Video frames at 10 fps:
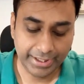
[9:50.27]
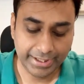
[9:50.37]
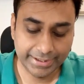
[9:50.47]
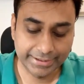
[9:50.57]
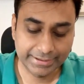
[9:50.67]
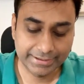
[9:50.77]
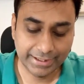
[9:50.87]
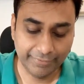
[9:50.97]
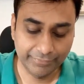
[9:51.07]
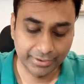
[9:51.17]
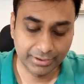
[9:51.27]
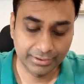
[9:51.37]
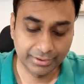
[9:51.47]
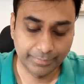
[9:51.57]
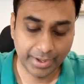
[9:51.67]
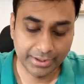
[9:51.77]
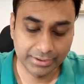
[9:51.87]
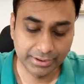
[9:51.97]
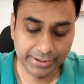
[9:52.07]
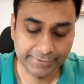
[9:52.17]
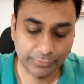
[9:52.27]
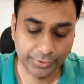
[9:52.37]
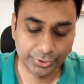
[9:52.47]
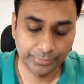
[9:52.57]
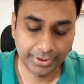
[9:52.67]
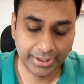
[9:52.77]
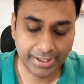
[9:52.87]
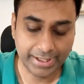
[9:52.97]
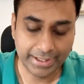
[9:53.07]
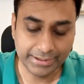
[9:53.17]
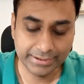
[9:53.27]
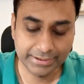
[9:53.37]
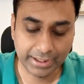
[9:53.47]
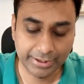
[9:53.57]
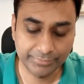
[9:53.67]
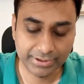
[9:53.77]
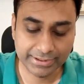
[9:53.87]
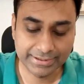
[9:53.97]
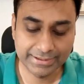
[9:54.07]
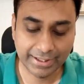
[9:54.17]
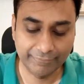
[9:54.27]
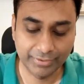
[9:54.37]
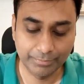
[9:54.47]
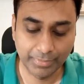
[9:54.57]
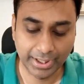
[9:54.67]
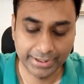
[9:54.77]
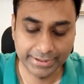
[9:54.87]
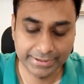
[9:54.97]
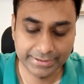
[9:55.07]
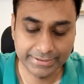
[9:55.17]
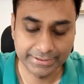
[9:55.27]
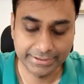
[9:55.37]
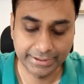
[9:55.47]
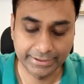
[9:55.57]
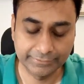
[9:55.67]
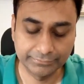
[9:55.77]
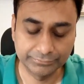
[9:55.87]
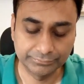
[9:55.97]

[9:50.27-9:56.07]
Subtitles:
a is 7, then the remainder is going to be 8 times 7 minus 13.